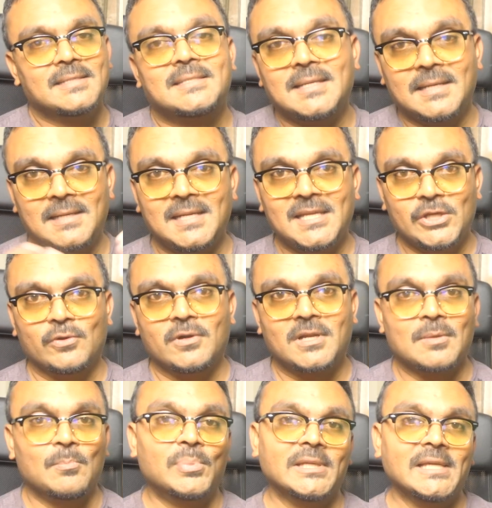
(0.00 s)
suddenly you're
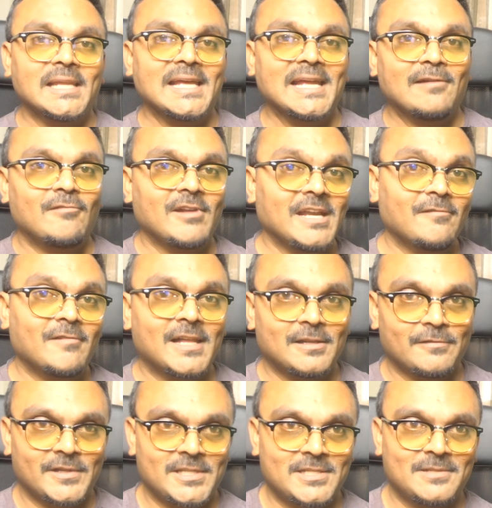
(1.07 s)
completely
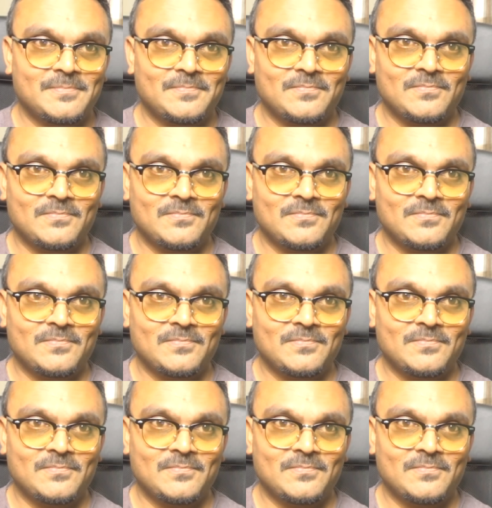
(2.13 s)
irrelevant.